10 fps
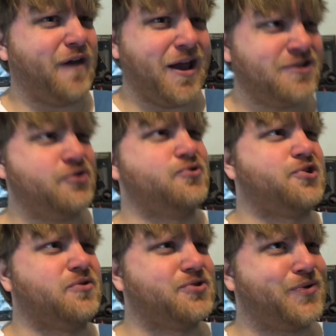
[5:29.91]
and your
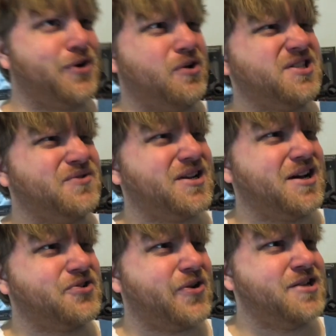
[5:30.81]
children also
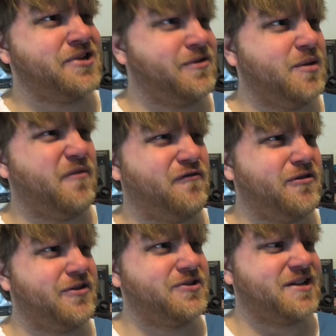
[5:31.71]
die tragically before
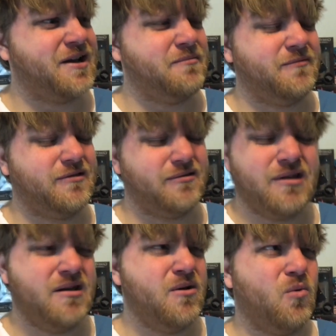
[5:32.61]
their time?
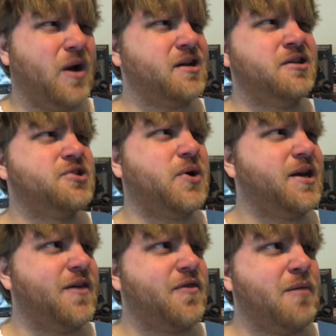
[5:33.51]
Why didn't you try to
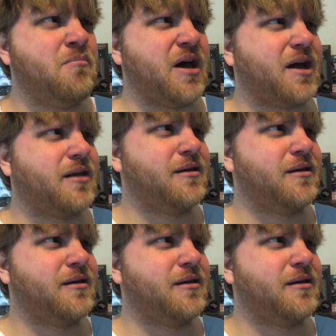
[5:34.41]
get them back?